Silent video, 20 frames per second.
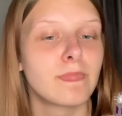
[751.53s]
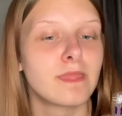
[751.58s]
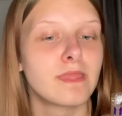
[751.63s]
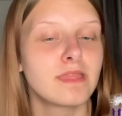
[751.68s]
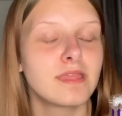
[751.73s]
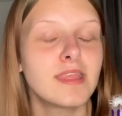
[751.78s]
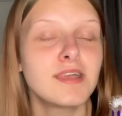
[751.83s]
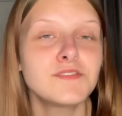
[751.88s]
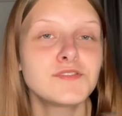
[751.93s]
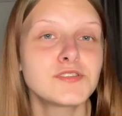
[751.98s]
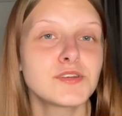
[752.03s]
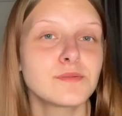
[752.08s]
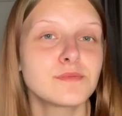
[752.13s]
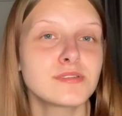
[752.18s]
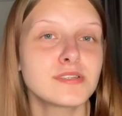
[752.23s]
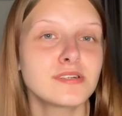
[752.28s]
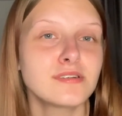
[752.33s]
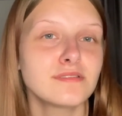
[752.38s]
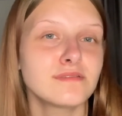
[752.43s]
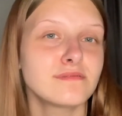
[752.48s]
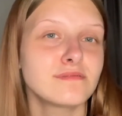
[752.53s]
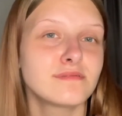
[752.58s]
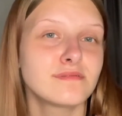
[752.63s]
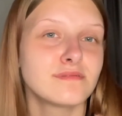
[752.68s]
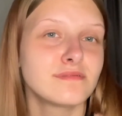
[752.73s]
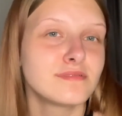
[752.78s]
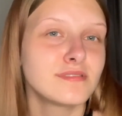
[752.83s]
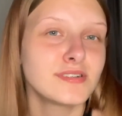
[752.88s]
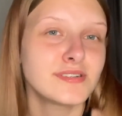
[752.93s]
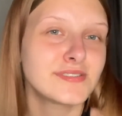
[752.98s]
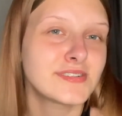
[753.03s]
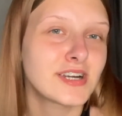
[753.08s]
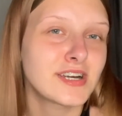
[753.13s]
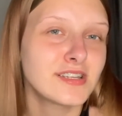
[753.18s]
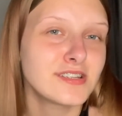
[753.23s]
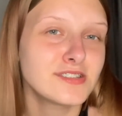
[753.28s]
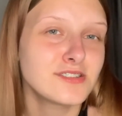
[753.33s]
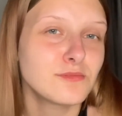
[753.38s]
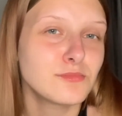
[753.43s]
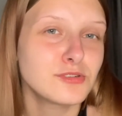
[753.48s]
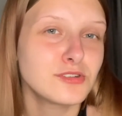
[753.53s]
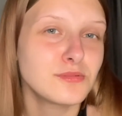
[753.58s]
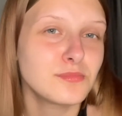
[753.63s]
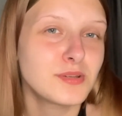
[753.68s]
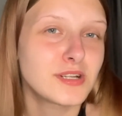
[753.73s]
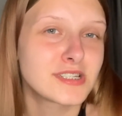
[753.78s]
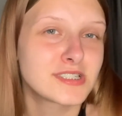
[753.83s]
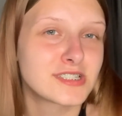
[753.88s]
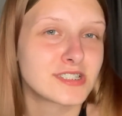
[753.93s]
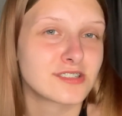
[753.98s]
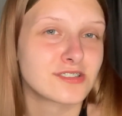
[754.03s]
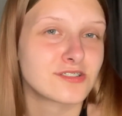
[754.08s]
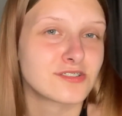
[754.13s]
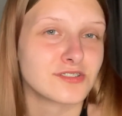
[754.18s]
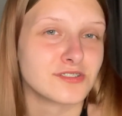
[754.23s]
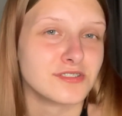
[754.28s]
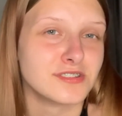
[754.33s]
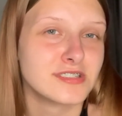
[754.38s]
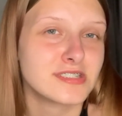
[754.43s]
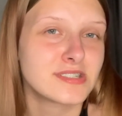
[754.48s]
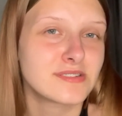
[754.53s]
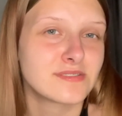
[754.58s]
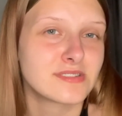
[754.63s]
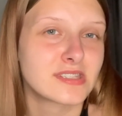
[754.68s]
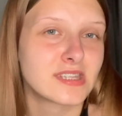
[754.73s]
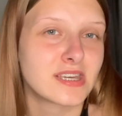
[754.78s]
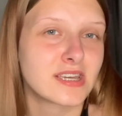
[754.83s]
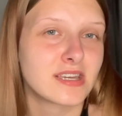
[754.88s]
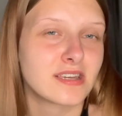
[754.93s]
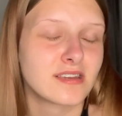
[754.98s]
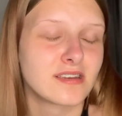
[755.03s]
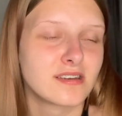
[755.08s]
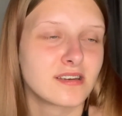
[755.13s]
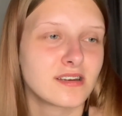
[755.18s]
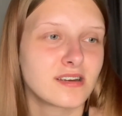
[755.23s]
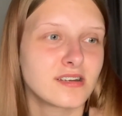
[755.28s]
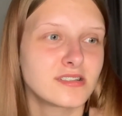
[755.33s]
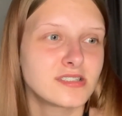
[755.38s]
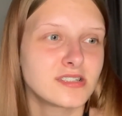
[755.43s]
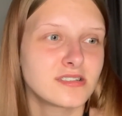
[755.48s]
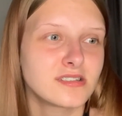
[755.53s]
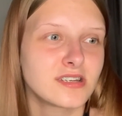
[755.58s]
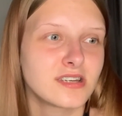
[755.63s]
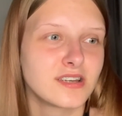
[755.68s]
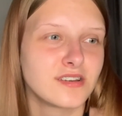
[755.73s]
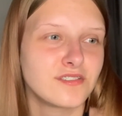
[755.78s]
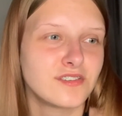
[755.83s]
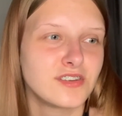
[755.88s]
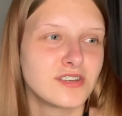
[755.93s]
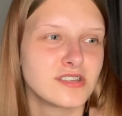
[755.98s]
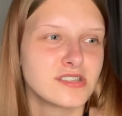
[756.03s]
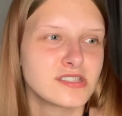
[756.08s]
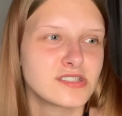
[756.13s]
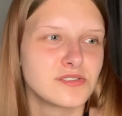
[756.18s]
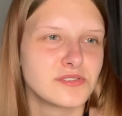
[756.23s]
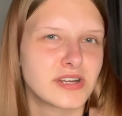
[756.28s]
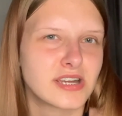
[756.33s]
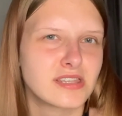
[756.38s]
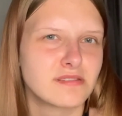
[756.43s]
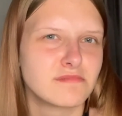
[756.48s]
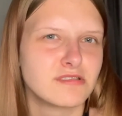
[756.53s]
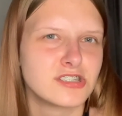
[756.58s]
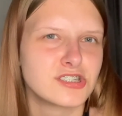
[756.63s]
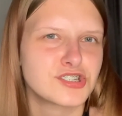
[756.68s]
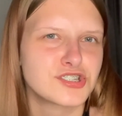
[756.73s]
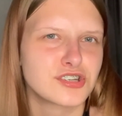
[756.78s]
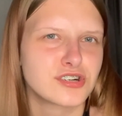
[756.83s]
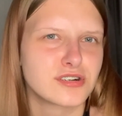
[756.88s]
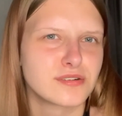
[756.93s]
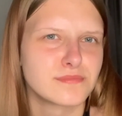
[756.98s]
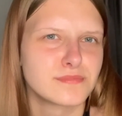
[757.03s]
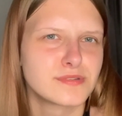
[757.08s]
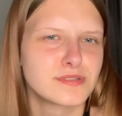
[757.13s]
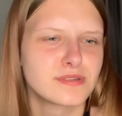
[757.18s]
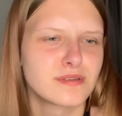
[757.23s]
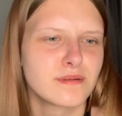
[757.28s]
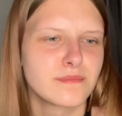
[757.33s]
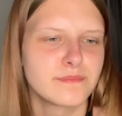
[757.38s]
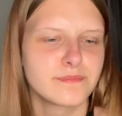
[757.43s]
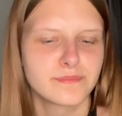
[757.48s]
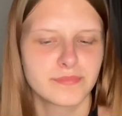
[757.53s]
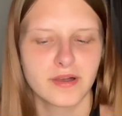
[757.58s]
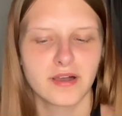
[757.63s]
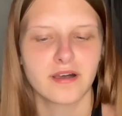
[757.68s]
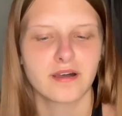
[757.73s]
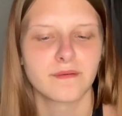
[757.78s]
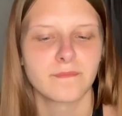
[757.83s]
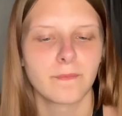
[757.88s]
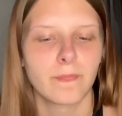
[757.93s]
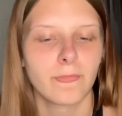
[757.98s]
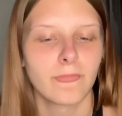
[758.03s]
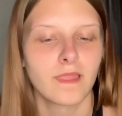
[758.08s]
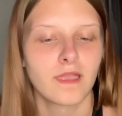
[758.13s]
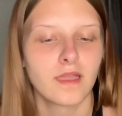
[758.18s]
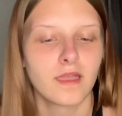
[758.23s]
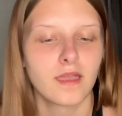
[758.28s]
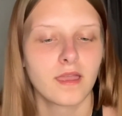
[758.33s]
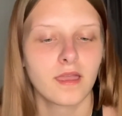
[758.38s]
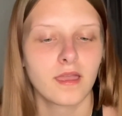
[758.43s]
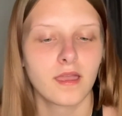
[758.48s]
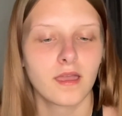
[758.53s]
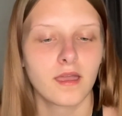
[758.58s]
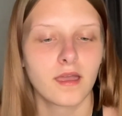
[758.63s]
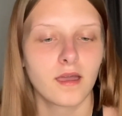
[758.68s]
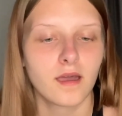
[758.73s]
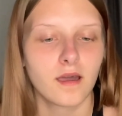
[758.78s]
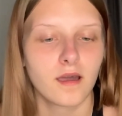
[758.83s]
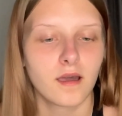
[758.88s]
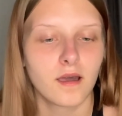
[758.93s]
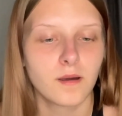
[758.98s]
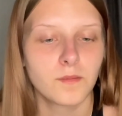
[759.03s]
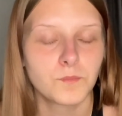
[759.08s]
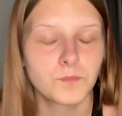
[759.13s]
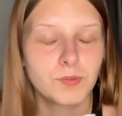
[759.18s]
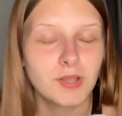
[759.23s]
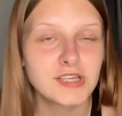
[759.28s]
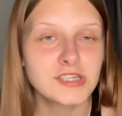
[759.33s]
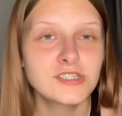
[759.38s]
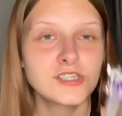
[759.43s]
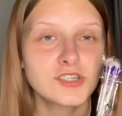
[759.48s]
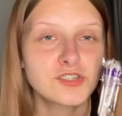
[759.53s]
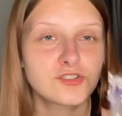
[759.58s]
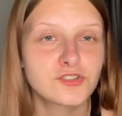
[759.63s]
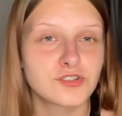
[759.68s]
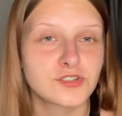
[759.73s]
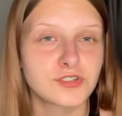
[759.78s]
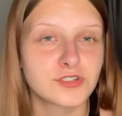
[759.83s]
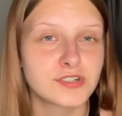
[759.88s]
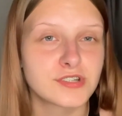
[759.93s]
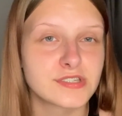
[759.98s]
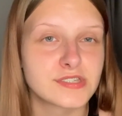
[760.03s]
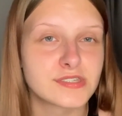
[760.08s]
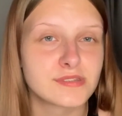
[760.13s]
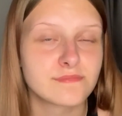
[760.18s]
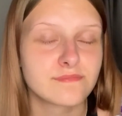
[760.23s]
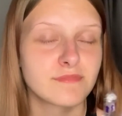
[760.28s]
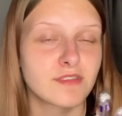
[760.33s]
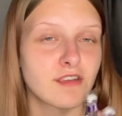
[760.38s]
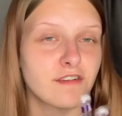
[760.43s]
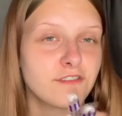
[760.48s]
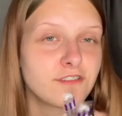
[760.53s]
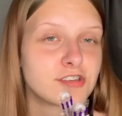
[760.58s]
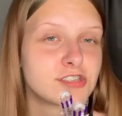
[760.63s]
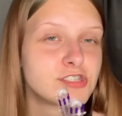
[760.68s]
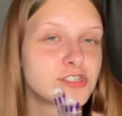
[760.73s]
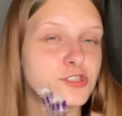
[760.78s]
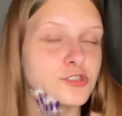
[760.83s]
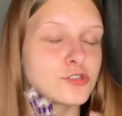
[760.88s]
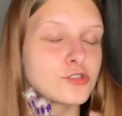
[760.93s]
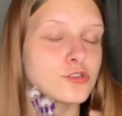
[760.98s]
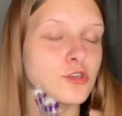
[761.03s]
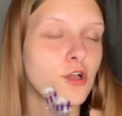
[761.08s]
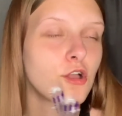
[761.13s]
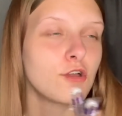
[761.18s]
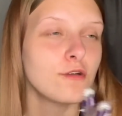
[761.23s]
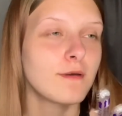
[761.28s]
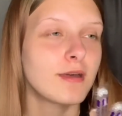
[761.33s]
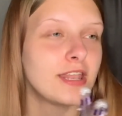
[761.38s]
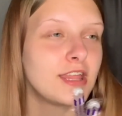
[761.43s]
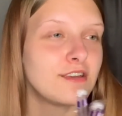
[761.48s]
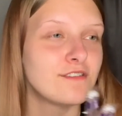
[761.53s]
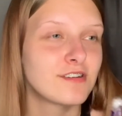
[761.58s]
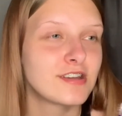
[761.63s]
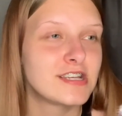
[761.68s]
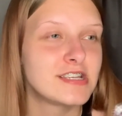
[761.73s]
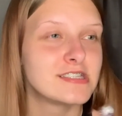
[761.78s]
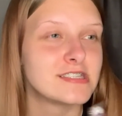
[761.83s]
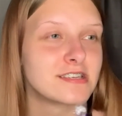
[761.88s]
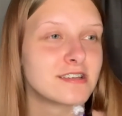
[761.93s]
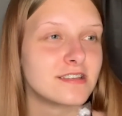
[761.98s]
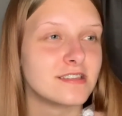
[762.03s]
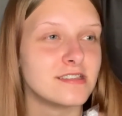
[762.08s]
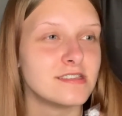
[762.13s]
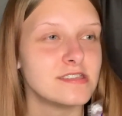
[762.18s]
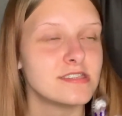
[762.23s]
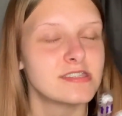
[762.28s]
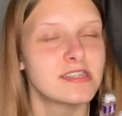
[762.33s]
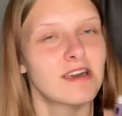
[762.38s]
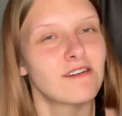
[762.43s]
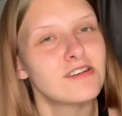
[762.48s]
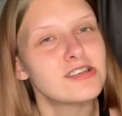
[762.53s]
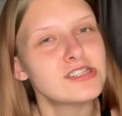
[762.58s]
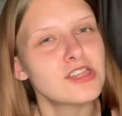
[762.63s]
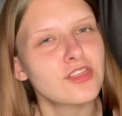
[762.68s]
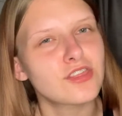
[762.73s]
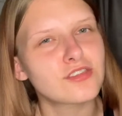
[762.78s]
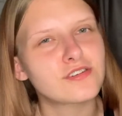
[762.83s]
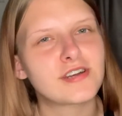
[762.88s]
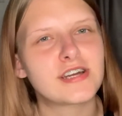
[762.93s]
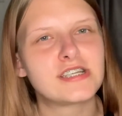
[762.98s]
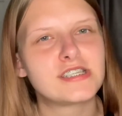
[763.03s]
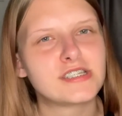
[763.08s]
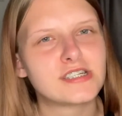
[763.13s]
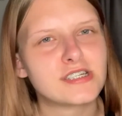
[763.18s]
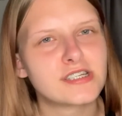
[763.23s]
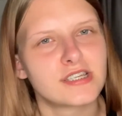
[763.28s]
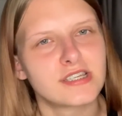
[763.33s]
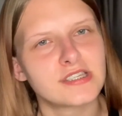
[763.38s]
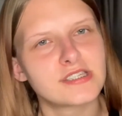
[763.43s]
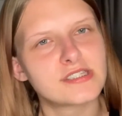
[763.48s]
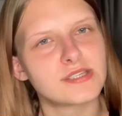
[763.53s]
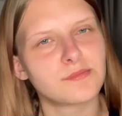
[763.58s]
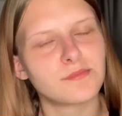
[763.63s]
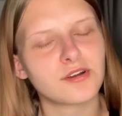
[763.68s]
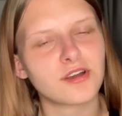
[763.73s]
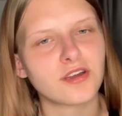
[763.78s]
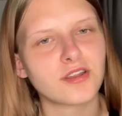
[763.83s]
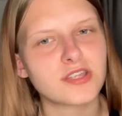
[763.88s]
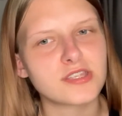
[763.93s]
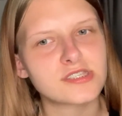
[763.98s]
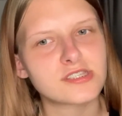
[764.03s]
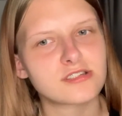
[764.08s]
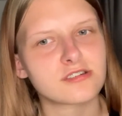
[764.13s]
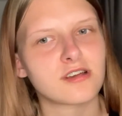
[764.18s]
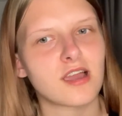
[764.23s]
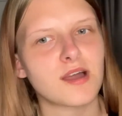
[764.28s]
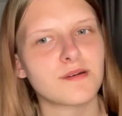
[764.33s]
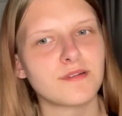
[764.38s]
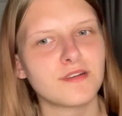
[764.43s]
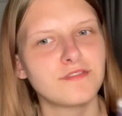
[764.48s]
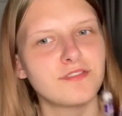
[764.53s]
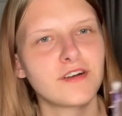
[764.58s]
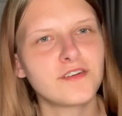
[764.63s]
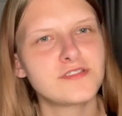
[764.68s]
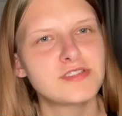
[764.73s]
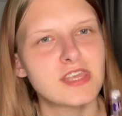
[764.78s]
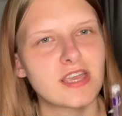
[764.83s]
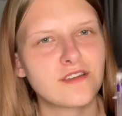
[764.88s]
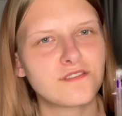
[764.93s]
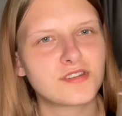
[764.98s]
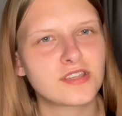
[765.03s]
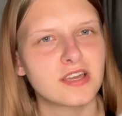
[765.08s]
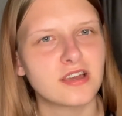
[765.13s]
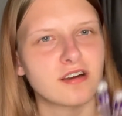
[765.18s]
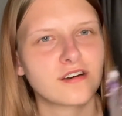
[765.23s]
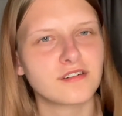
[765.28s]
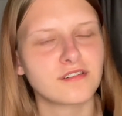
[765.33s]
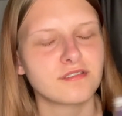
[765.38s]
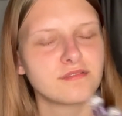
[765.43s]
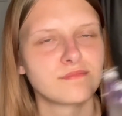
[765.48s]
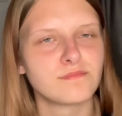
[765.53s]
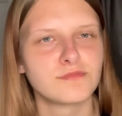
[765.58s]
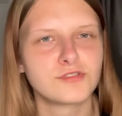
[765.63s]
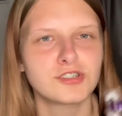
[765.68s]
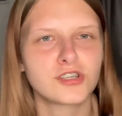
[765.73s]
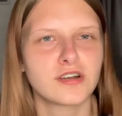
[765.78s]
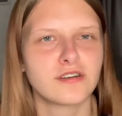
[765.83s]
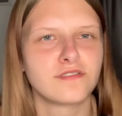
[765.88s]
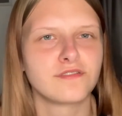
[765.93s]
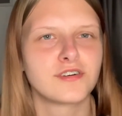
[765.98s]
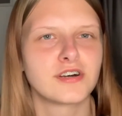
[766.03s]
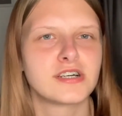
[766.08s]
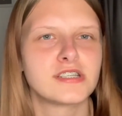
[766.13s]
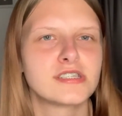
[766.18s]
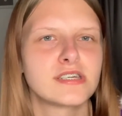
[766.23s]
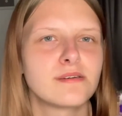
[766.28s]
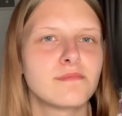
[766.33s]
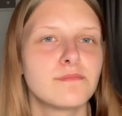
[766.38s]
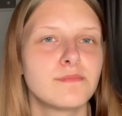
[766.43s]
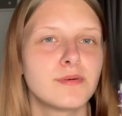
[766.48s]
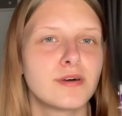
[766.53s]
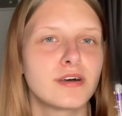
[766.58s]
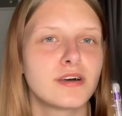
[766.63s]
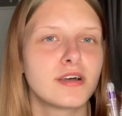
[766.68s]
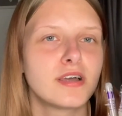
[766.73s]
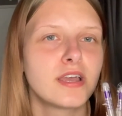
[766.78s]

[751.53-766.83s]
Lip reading: they've kind of stopped doing plastic straws, haven't they? I don't know if you can still get them in shops, but plastic straws, for so many reasons. There is a thread somewhere on Instagram. If I've saved it, I'll try and find it, but